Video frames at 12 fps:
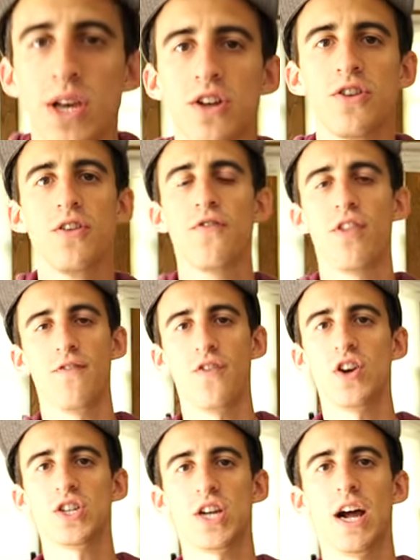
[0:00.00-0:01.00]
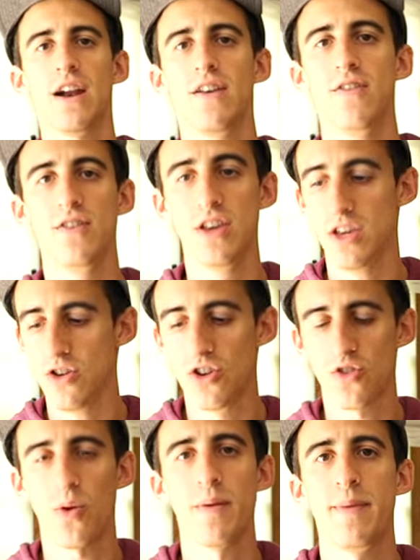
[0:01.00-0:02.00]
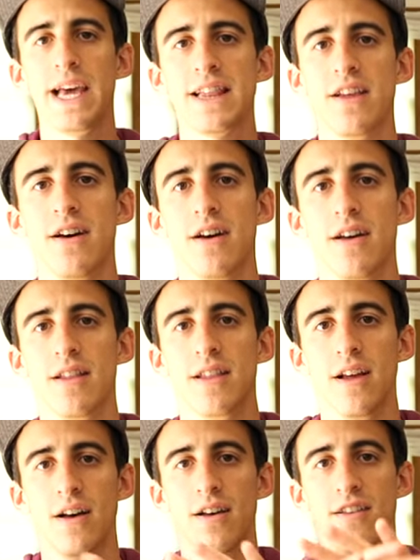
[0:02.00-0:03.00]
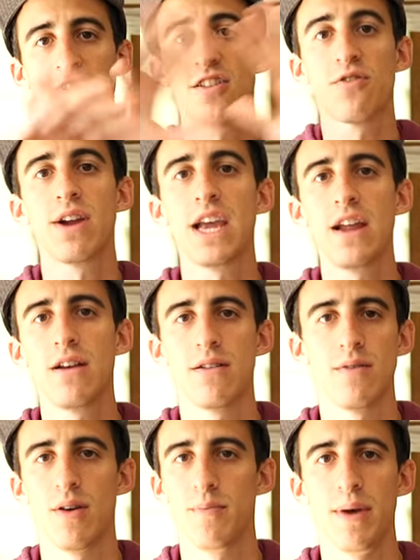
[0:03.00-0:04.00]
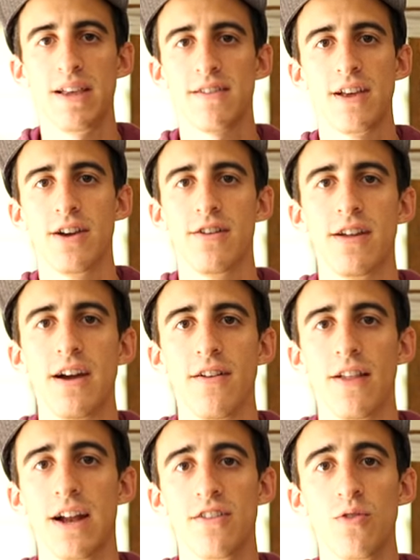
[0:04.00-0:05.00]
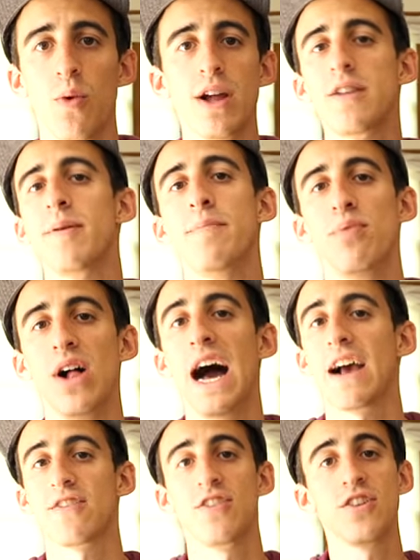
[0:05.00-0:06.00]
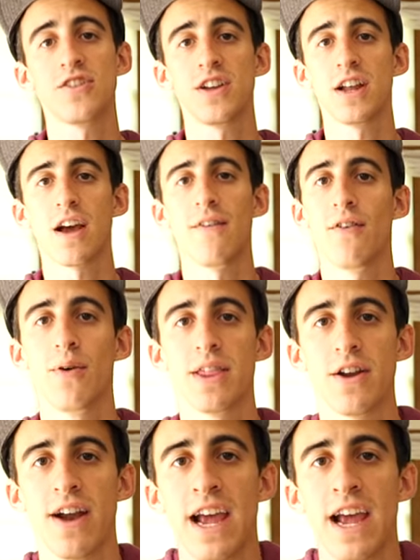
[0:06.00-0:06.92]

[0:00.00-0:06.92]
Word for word: what you'll do for the first shot is you just wanna make the, the screen, basically your entire lens, you want it to be black. So you're just gonna cover it with your